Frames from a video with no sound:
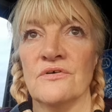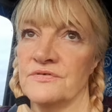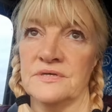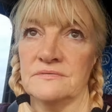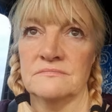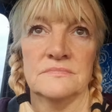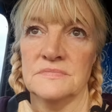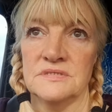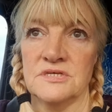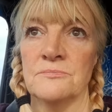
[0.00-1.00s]
nothing.
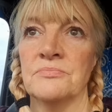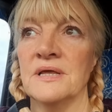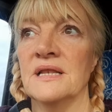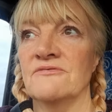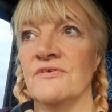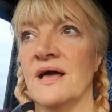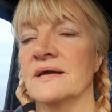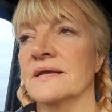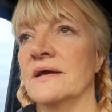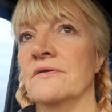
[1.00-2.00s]
Completely flat
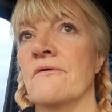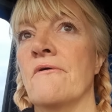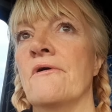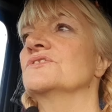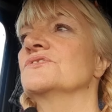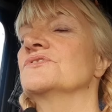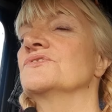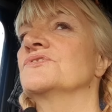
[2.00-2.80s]
again.